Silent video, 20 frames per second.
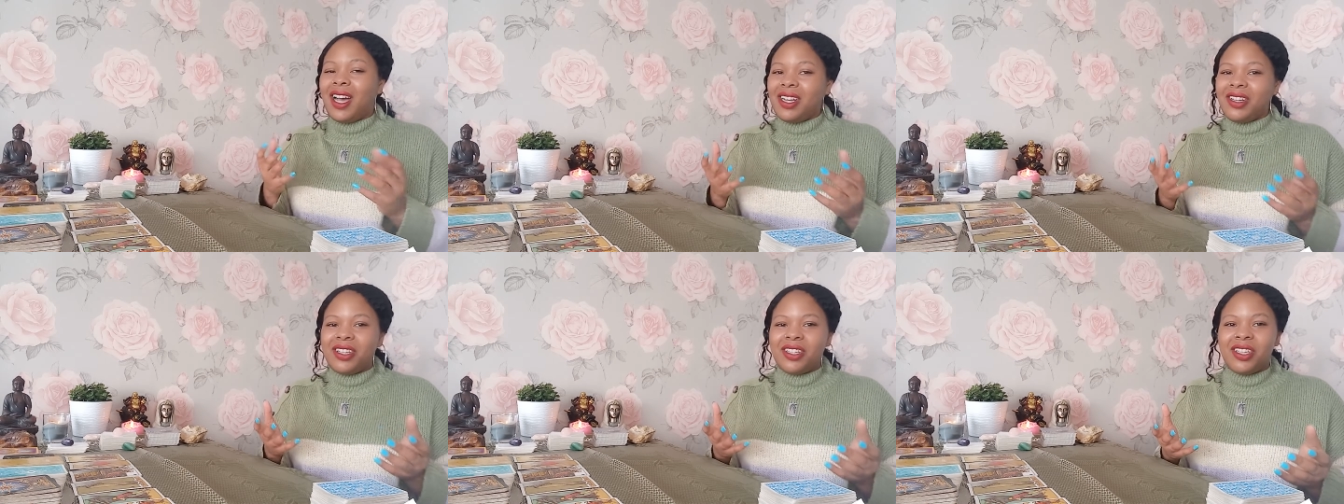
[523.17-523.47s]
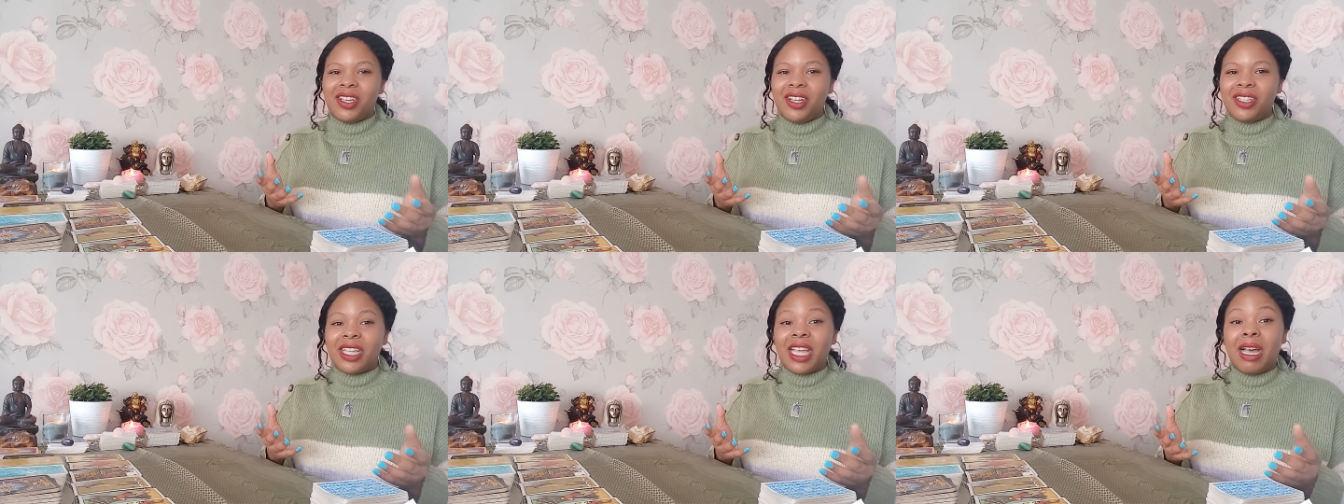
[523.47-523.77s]
just
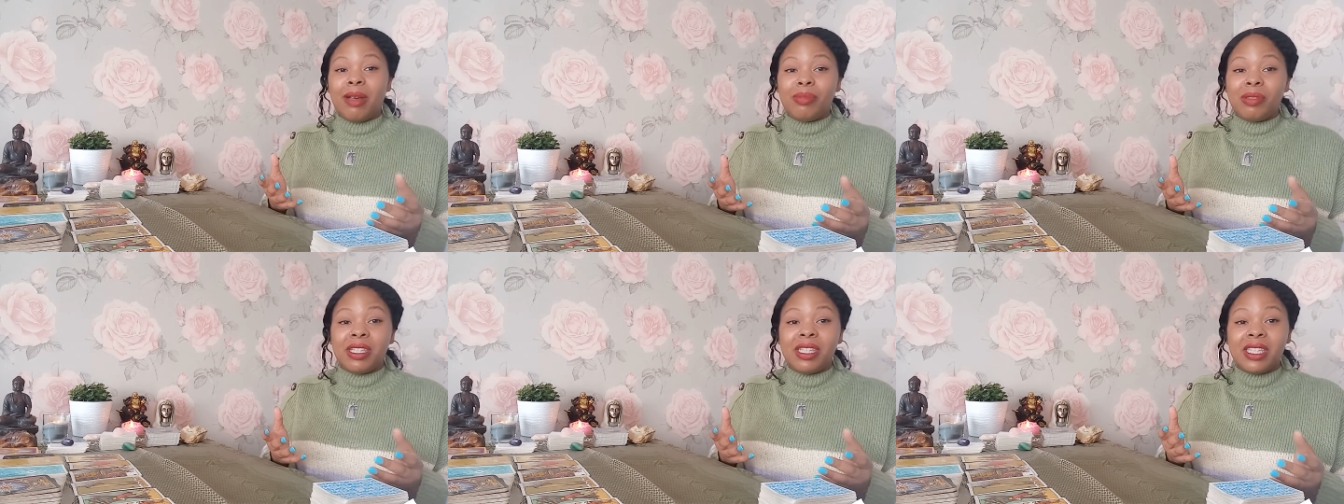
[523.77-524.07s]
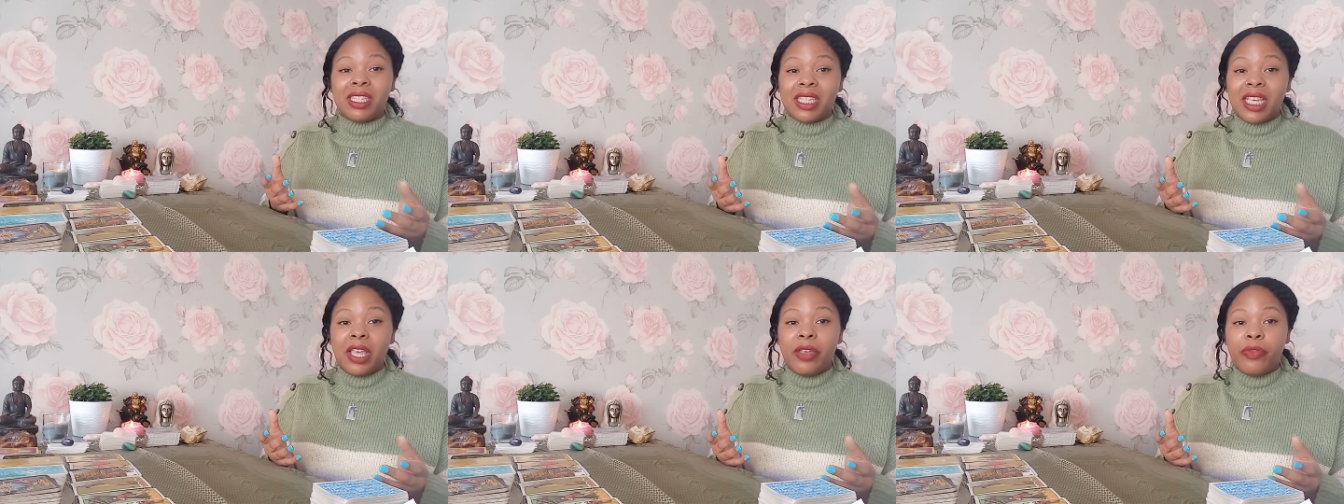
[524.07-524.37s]
heard Captain
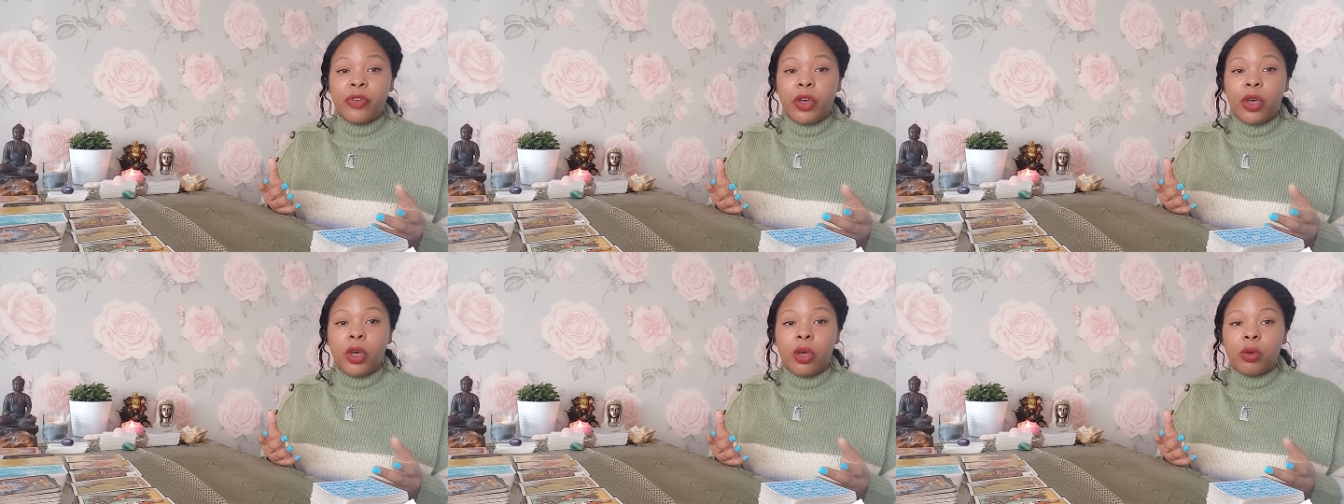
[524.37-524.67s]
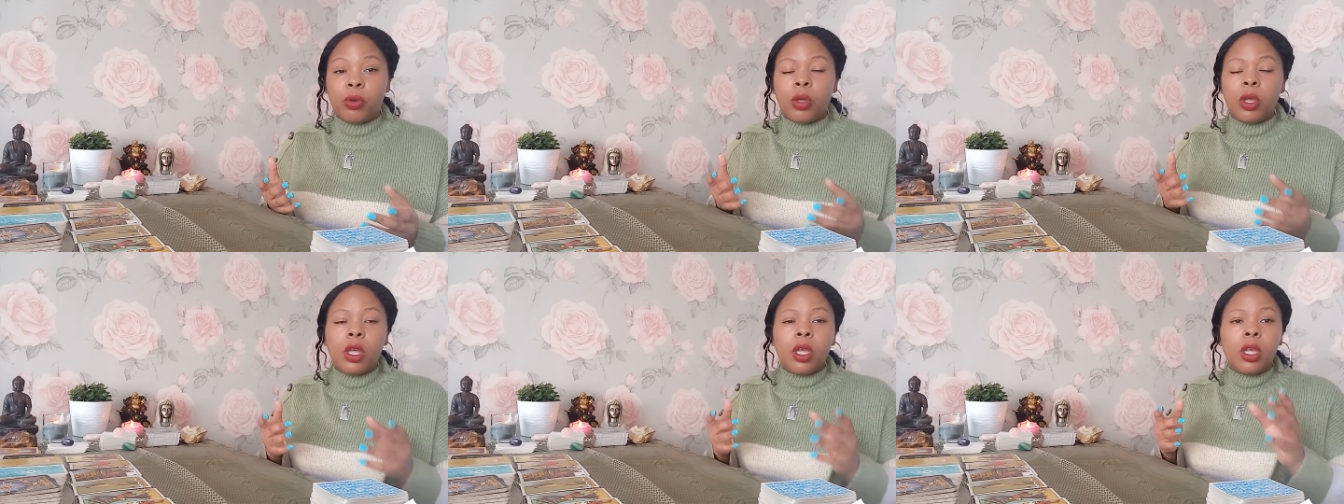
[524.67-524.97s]

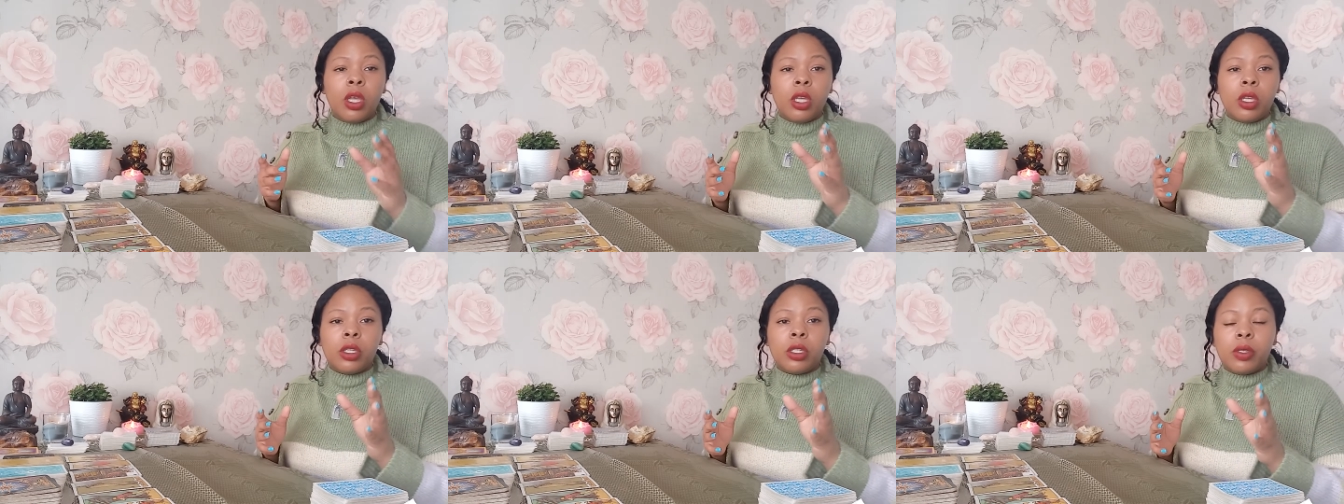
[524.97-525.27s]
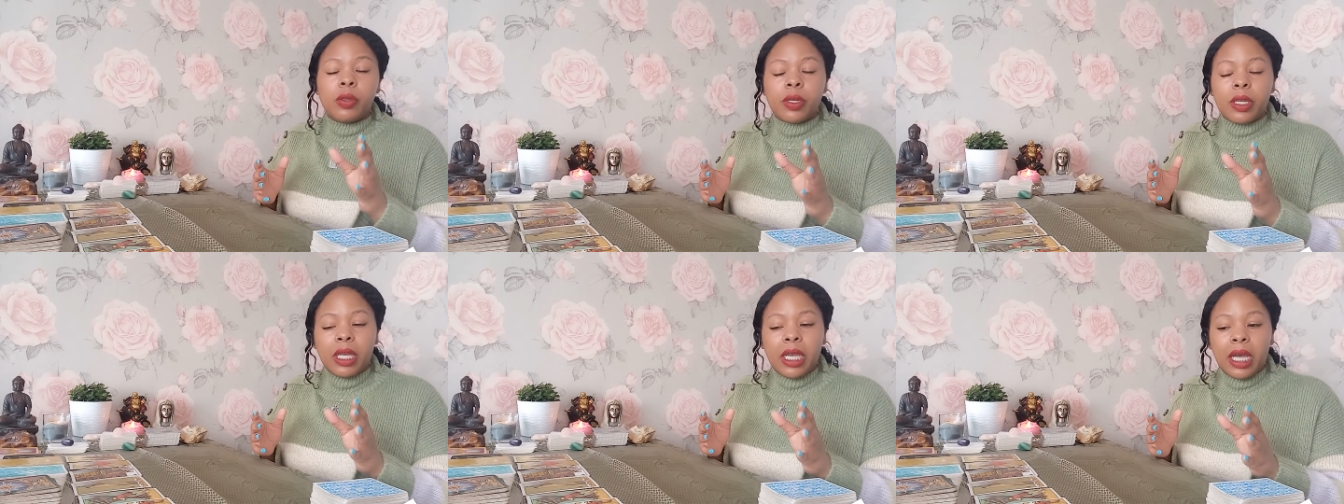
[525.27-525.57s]
Save-A-Ho.
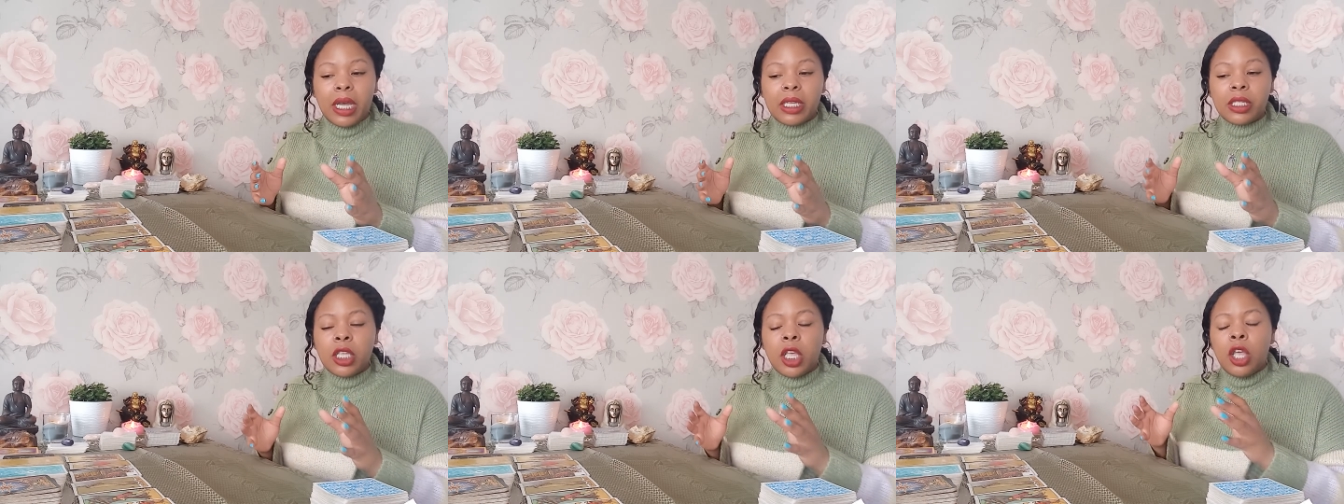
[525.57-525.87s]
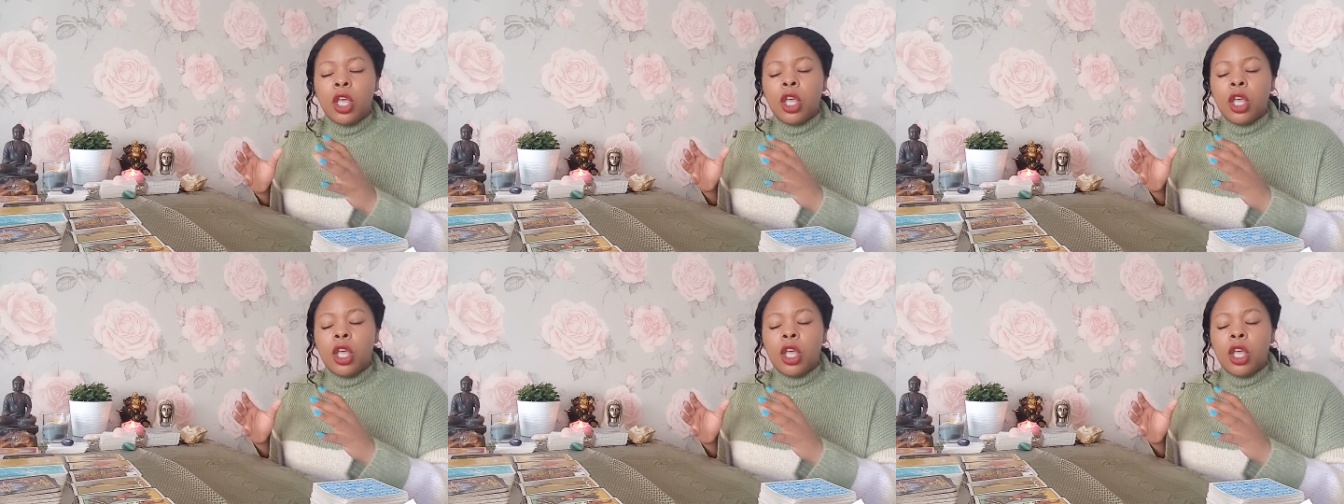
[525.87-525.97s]
Guys,